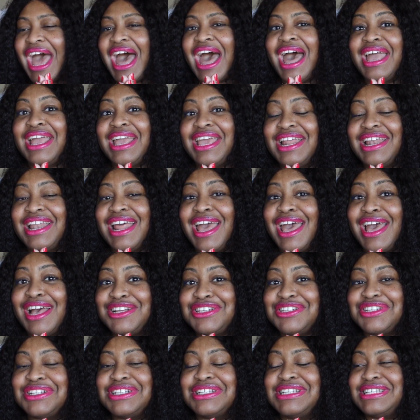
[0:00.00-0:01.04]
I can
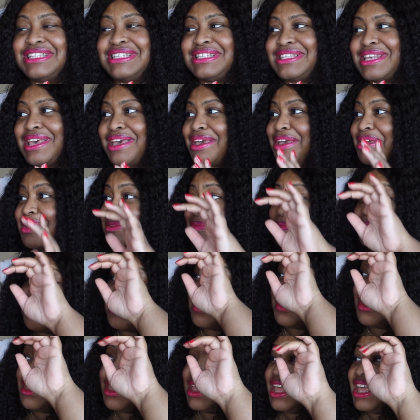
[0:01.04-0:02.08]
actually say
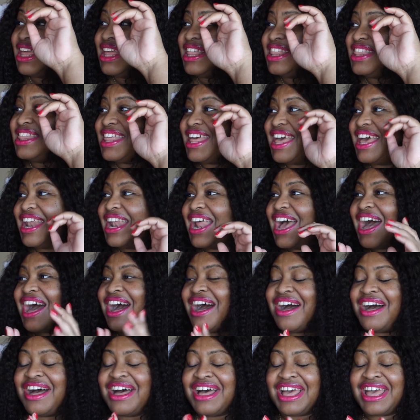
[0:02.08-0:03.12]
that
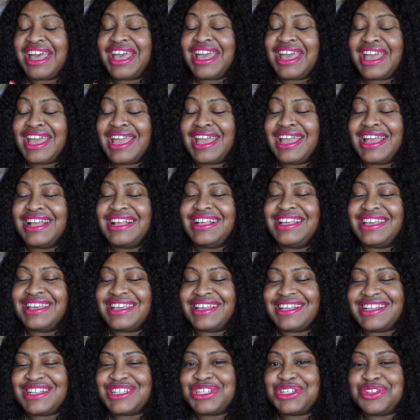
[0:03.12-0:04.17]
I
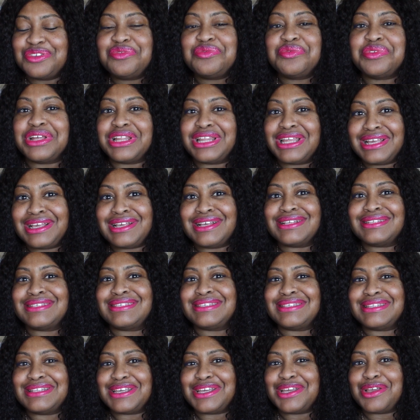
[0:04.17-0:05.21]
get really good
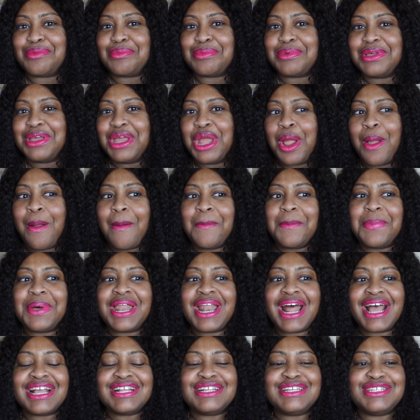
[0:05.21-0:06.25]
sleep,
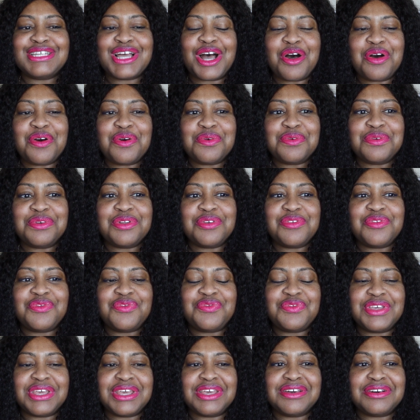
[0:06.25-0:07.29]
but I don't
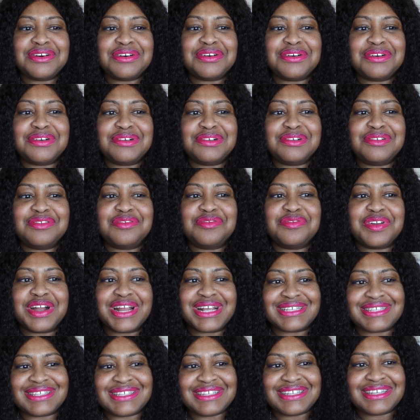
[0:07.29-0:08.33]
feel
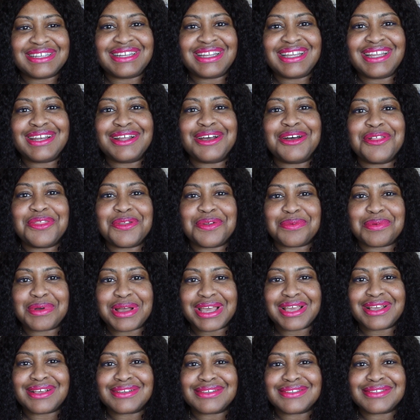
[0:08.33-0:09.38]
rested in other
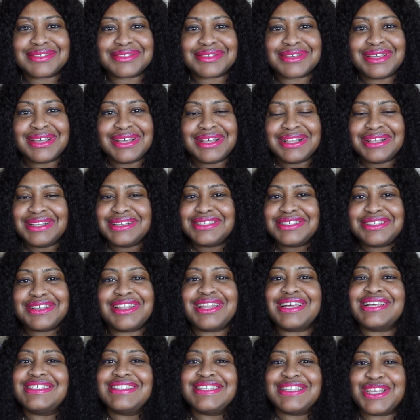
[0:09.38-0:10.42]
ways. So
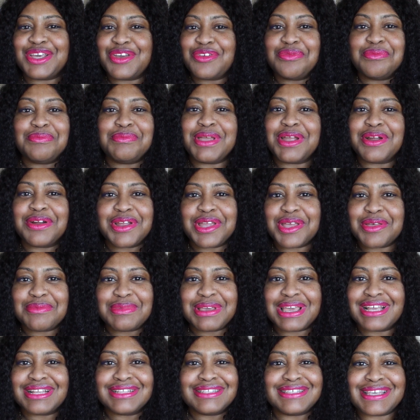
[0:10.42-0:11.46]
let's see if Merriam
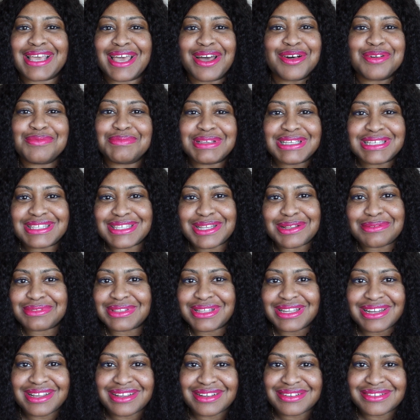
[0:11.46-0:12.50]
can tell me
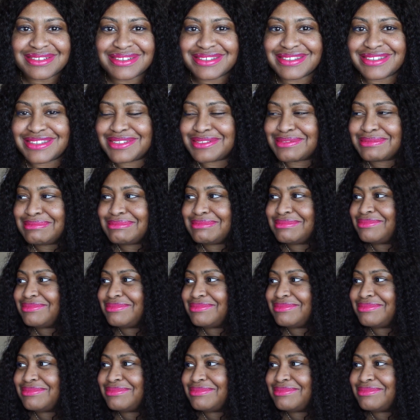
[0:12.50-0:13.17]
something else.